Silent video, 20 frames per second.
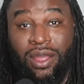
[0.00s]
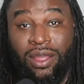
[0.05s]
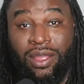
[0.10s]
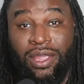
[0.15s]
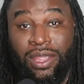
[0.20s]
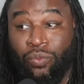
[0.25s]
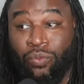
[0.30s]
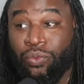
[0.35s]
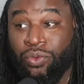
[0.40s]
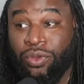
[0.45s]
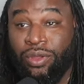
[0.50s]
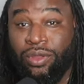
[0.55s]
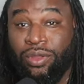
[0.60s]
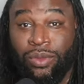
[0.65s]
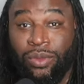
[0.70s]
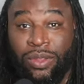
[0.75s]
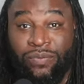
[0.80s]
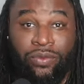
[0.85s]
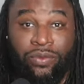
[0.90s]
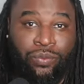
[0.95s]
it would
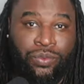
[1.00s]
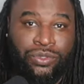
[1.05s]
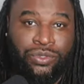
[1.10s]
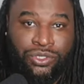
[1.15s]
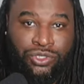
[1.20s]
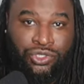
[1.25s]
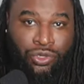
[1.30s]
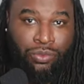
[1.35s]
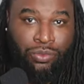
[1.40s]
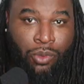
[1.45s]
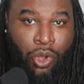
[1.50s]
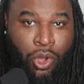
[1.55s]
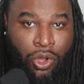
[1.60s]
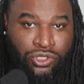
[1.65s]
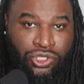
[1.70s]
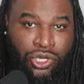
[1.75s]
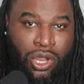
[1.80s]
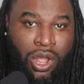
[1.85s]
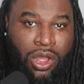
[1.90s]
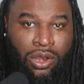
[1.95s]
if it was a Jamal
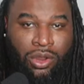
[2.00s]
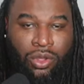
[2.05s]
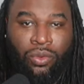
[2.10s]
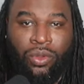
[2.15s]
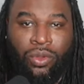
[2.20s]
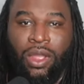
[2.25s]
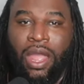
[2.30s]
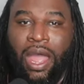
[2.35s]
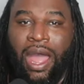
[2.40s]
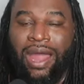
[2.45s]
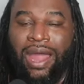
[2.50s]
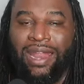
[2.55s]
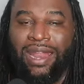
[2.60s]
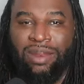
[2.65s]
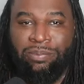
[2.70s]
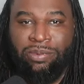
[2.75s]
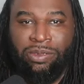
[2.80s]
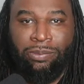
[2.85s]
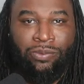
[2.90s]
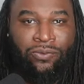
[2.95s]
Charlo. A lot
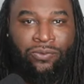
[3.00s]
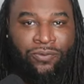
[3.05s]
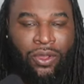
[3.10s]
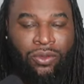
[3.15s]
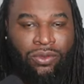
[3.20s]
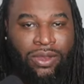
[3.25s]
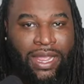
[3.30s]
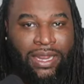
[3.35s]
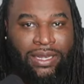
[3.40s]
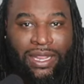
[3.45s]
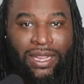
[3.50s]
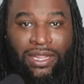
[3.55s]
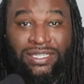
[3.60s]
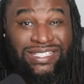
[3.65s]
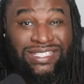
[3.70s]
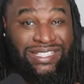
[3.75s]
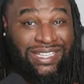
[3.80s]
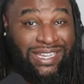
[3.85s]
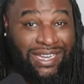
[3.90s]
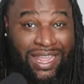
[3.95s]
of people felt like they've
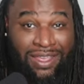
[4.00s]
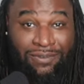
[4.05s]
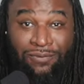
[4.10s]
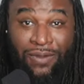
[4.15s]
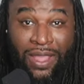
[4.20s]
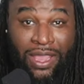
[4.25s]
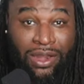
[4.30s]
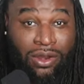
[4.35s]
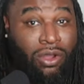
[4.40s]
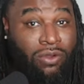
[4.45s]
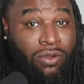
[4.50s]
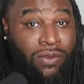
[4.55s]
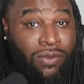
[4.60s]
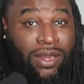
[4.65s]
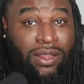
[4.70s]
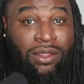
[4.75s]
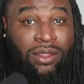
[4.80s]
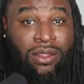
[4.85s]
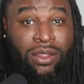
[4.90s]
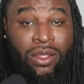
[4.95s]
seen that fight
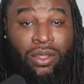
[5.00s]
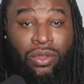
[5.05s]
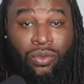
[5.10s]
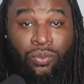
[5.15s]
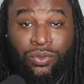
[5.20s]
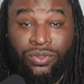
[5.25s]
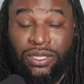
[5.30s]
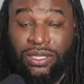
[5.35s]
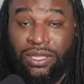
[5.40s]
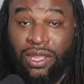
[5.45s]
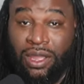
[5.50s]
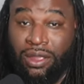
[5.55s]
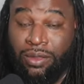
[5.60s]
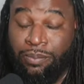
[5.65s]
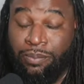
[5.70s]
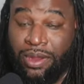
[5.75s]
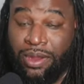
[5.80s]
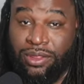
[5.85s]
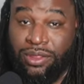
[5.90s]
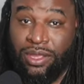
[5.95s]
already with the younger
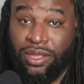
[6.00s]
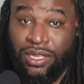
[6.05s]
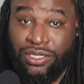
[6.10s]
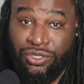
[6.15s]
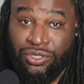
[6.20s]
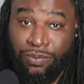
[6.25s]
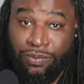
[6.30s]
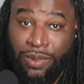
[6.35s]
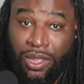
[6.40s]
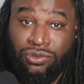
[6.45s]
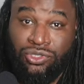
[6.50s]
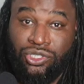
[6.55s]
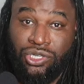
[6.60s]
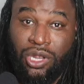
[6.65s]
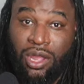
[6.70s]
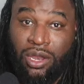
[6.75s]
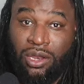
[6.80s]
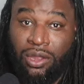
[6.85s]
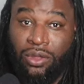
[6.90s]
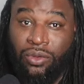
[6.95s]
brother and Jermell
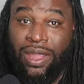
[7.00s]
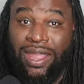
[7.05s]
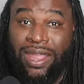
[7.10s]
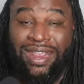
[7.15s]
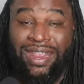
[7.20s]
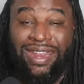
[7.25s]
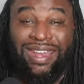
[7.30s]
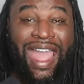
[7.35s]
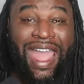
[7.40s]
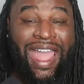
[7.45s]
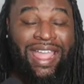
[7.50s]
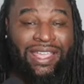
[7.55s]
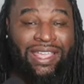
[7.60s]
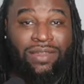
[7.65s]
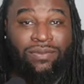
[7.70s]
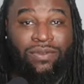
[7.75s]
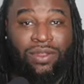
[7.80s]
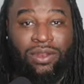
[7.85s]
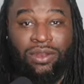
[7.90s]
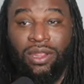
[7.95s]
Charlo, and they're not
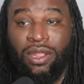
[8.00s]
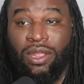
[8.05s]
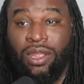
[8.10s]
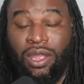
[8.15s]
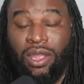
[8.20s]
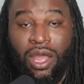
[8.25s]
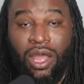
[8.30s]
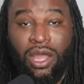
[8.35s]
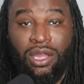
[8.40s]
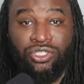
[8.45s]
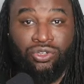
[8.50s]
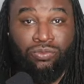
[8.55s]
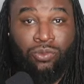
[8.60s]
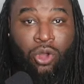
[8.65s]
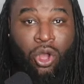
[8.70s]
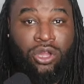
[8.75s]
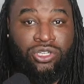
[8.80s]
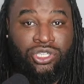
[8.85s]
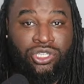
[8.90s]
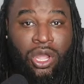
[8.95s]
giving
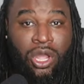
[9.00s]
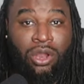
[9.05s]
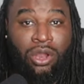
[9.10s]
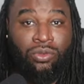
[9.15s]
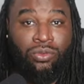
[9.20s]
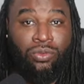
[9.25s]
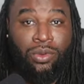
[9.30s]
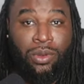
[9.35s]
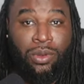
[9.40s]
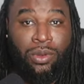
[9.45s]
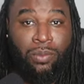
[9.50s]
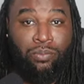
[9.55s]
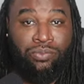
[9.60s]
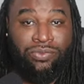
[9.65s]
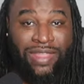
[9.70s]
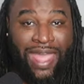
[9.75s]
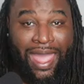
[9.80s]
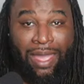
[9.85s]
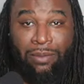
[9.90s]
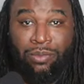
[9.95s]
Jamal Charlo
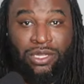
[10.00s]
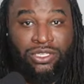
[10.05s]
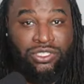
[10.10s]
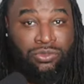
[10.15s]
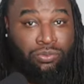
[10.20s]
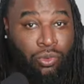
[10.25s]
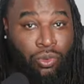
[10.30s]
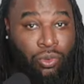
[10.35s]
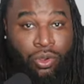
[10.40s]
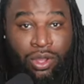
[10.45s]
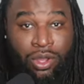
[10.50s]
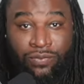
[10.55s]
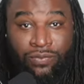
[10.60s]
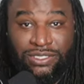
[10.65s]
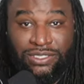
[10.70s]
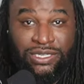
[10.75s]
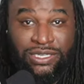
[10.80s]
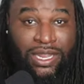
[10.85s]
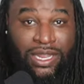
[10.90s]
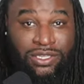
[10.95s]
that much more of a
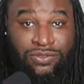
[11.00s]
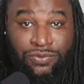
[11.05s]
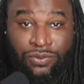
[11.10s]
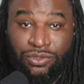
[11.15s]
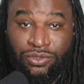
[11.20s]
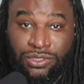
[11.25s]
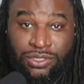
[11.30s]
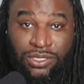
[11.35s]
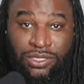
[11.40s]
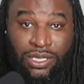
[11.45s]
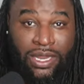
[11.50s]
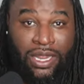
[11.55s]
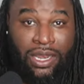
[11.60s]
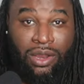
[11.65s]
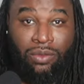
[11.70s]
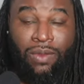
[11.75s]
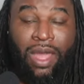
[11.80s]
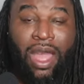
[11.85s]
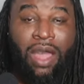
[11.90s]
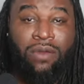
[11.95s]
chance versus
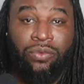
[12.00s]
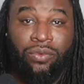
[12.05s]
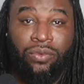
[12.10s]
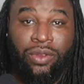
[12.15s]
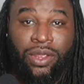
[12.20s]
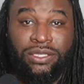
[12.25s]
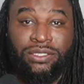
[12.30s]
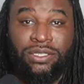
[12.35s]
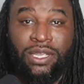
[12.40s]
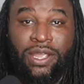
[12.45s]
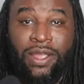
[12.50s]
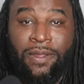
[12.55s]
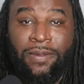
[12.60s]
Canelo Alvarez.